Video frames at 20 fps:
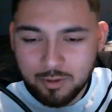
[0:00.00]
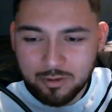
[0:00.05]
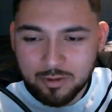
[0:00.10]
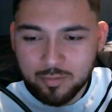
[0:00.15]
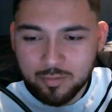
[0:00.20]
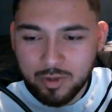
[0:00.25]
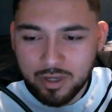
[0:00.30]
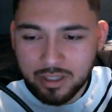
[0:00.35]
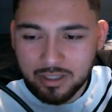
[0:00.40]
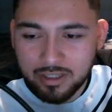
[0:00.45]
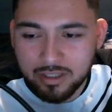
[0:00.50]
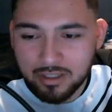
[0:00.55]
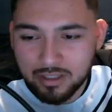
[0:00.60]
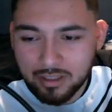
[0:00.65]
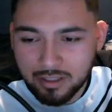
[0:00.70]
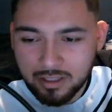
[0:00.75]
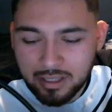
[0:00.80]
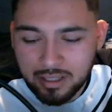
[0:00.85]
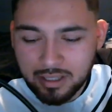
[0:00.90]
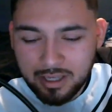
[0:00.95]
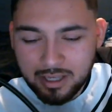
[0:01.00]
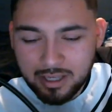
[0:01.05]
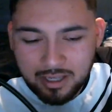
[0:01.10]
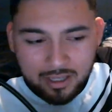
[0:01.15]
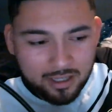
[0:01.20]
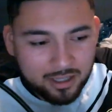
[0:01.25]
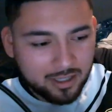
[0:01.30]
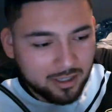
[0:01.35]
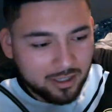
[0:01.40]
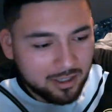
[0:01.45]
but
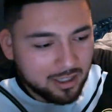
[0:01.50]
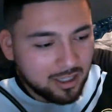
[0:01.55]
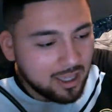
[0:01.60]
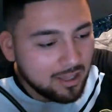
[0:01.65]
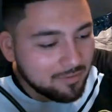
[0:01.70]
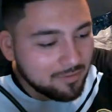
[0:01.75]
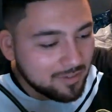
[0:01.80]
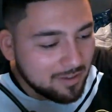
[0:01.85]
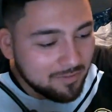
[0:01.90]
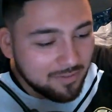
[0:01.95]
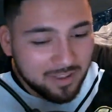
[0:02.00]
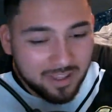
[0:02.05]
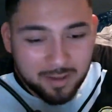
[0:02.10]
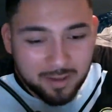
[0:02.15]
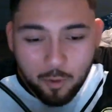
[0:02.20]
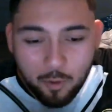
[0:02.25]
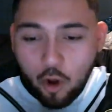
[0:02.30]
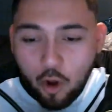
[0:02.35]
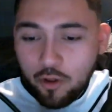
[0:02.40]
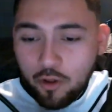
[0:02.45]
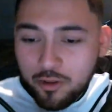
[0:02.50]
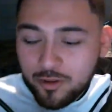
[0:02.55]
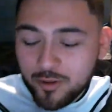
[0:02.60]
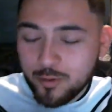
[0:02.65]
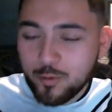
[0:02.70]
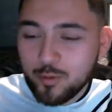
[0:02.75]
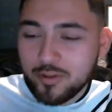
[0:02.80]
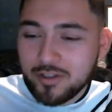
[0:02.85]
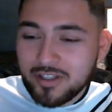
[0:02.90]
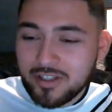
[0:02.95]
I've given him all the
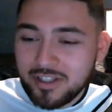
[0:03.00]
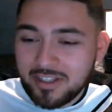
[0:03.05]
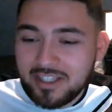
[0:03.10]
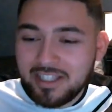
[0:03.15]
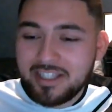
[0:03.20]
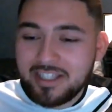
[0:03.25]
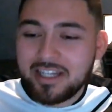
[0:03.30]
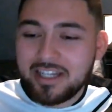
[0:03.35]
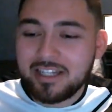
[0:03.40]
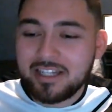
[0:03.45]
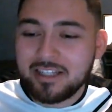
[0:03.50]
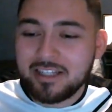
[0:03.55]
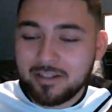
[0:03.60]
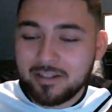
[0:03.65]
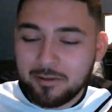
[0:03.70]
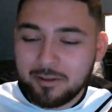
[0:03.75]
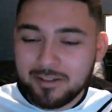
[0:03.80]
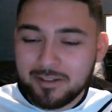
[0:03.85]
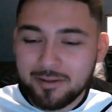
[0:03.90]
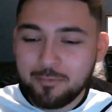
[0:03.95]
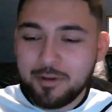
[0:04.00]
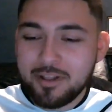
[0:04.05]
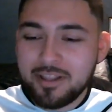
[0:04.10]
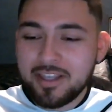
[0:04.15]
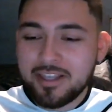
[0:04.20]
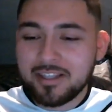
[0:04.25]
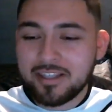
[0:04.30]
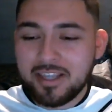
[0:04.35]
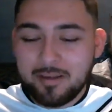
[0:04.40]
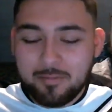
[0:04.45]
tools he needed to win
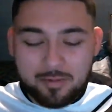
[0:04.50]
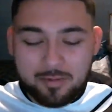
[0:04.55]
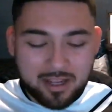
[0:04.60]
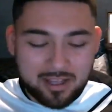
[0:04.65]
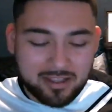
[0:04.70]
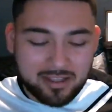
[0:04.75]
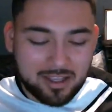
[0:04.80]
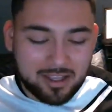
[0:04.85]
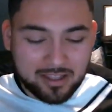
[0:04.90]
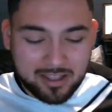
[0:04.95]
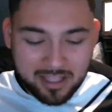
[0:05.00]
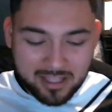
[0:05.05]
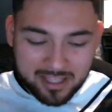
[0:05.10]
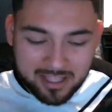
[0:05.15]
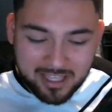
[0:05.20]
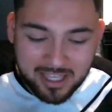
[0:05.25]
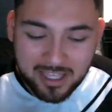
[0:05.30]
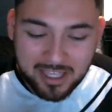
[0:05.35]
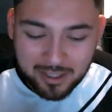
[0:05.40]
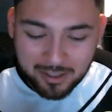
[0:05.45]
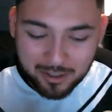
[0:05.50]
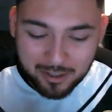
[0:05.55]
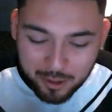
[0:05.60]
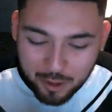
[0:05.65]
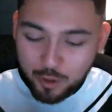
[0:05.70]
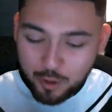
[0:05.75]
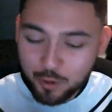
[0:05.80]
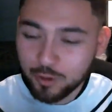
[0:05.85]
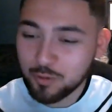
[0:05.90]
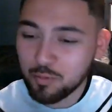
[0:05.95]
this game, and he
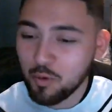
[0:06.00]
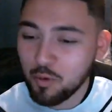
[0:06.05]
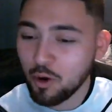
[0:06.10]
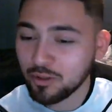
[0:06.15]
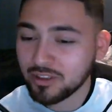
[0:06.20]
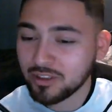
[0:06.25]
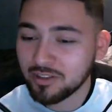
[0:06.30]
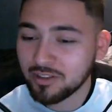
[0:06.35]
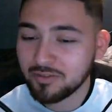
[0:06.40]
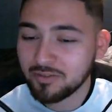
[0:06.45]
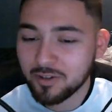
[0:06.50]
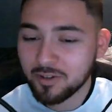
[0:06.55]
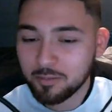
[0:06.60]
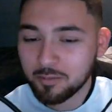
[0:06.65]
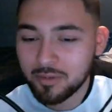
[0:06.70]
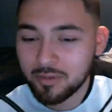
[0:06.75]
used most of them.